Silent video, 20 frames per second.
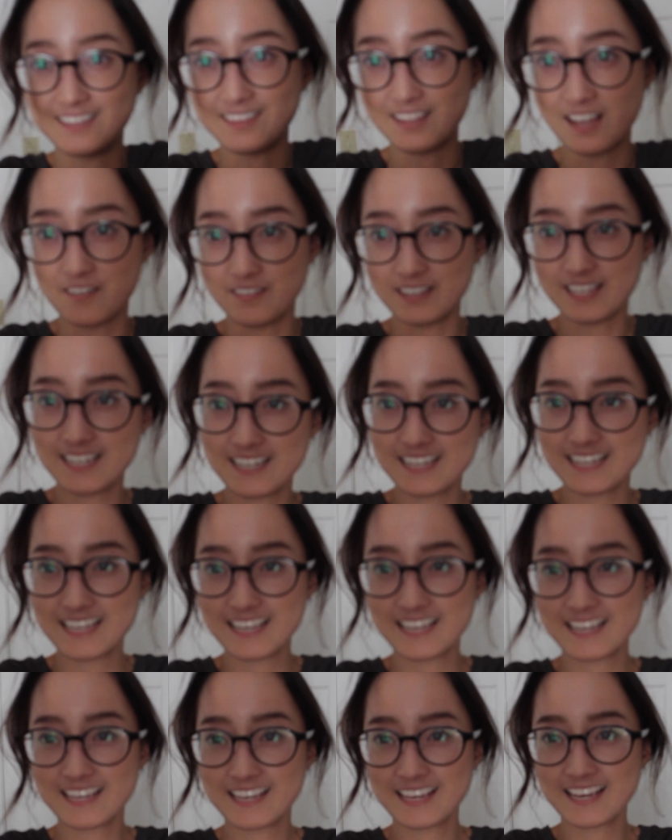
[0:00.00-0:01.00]
I love it.
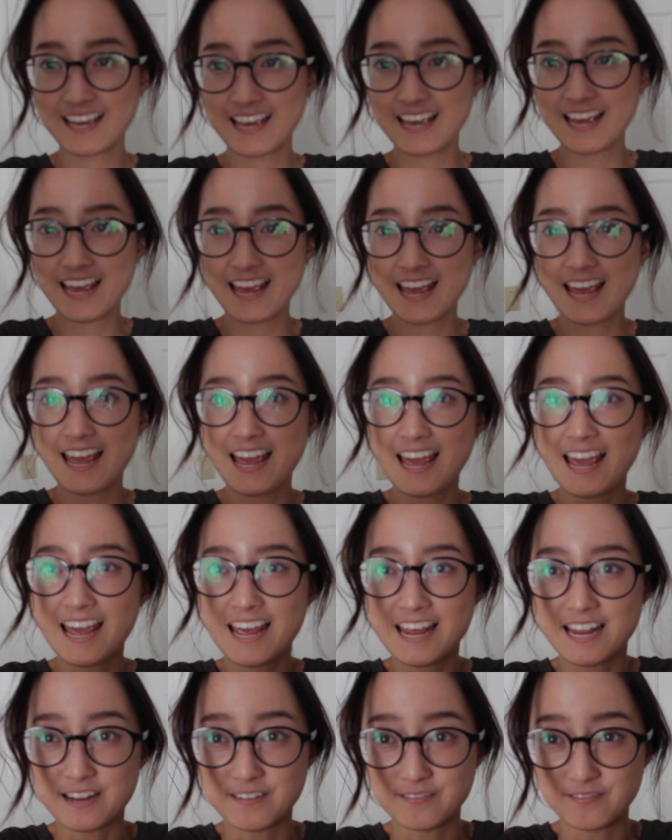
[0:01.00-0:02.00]

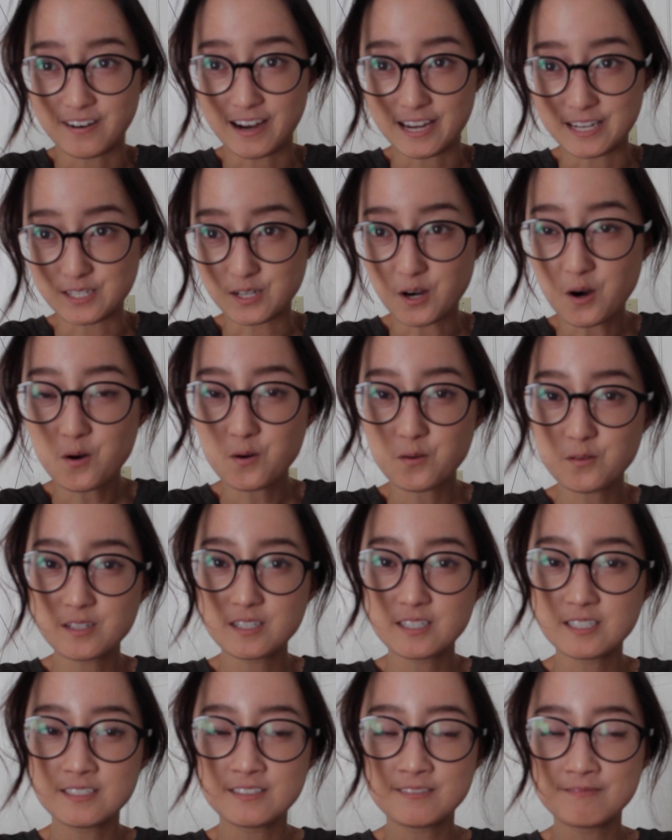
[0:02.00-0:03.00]
And if I
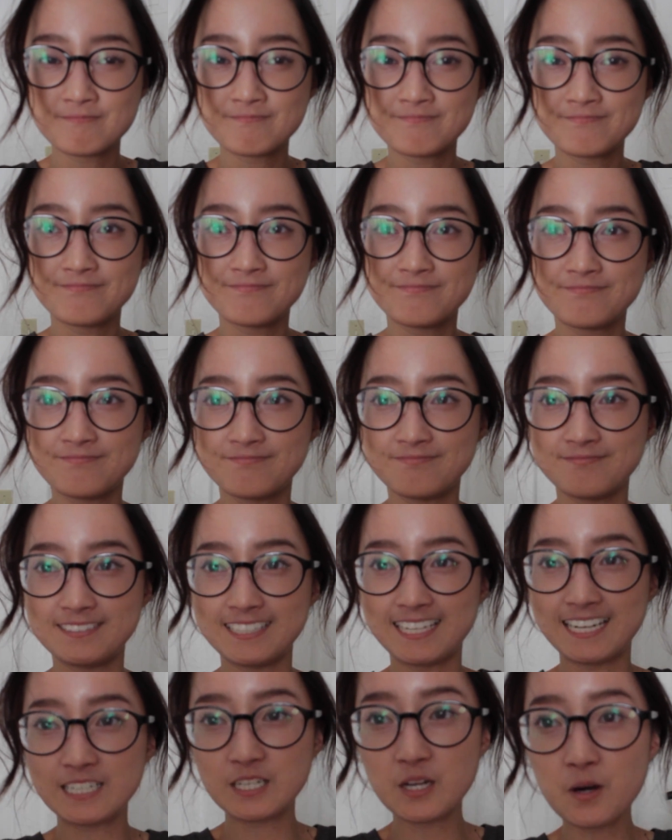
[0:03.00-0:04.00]
don't,
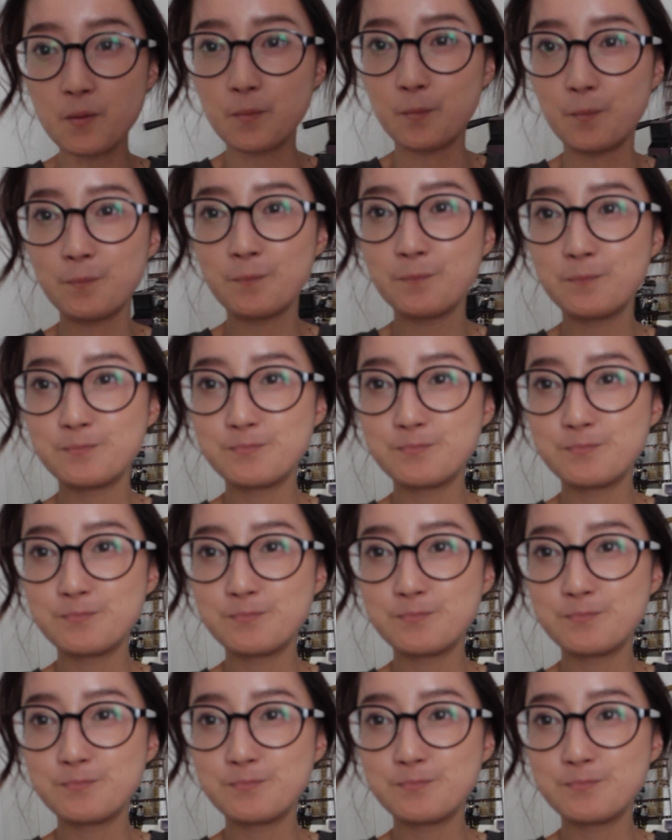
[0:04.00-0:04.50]
then I don't.